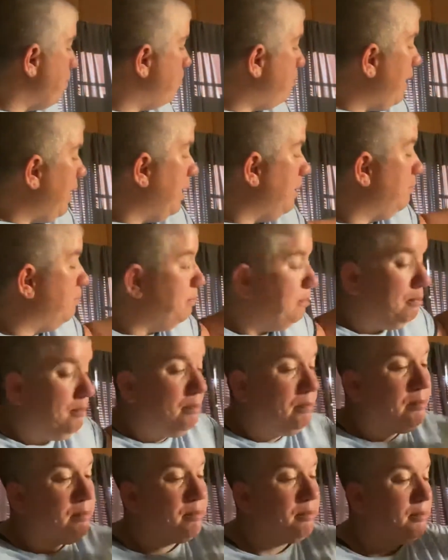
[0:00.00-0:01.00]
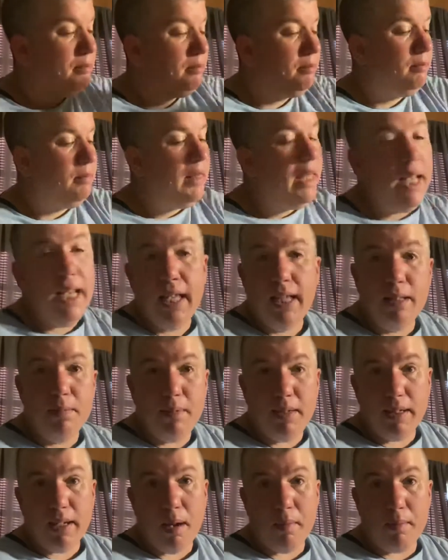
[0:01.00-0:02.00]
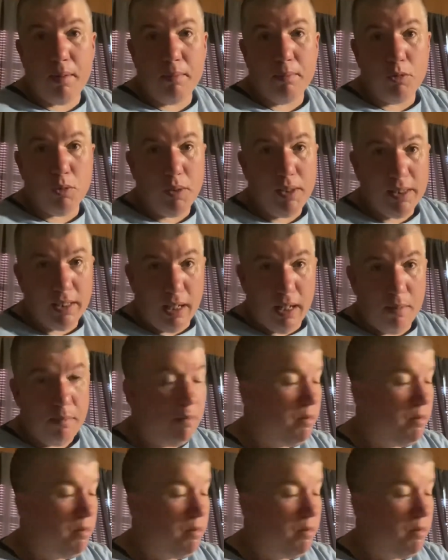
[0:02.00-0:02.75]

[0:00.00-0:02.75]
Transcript: But in the meantime and in between time,